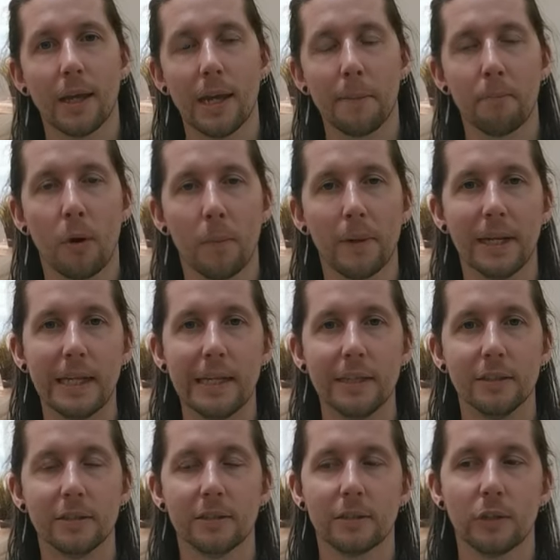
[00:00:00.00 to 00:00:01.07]
it probably
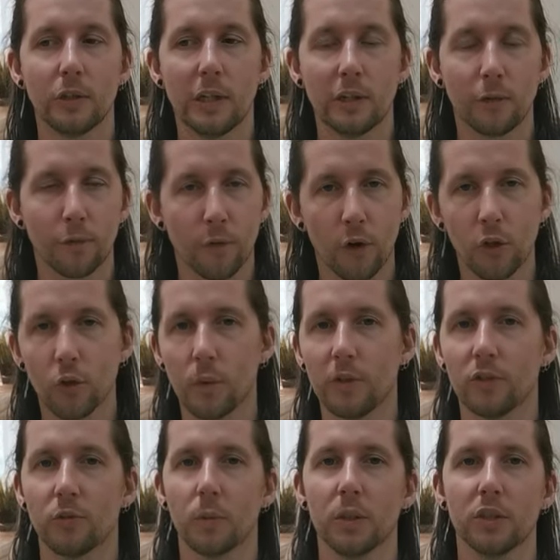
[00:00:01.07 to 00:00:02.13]
is. You need to follow your
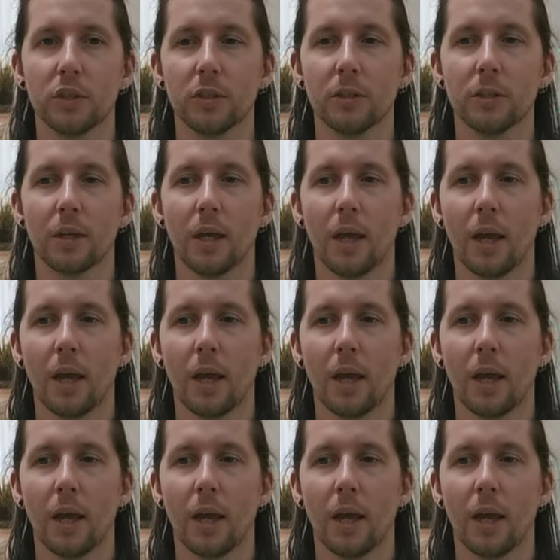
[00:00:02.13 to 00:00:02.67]
intuition